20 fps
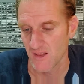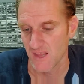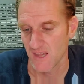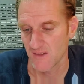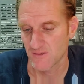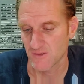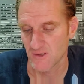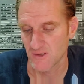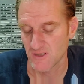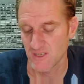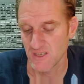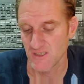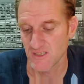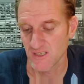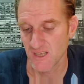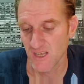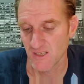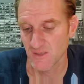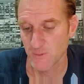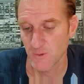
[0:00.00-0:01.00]
They have
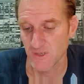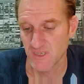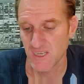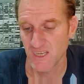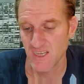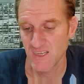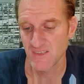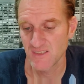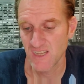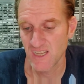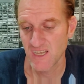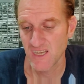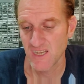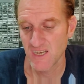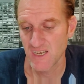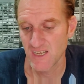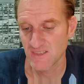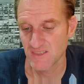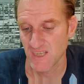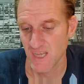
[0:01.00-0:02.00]
strategic expertise
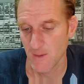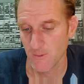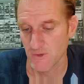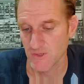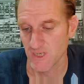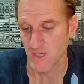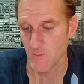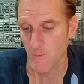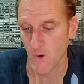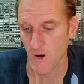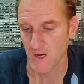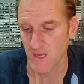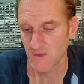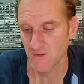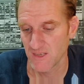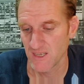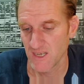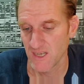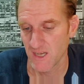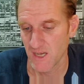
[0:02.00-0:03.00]
in establishing
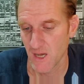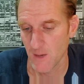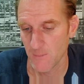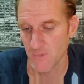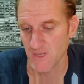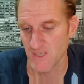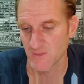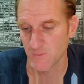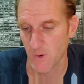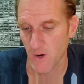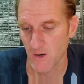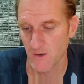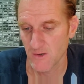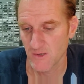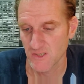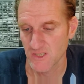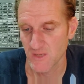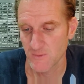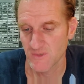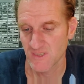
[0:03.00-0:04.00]
market-leading companies,
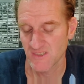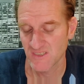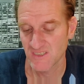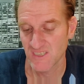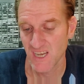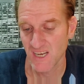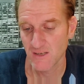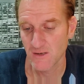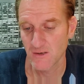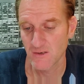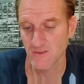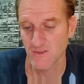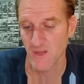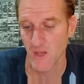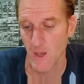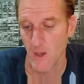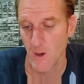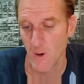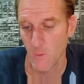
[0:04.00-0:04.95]
partnerships, and sectors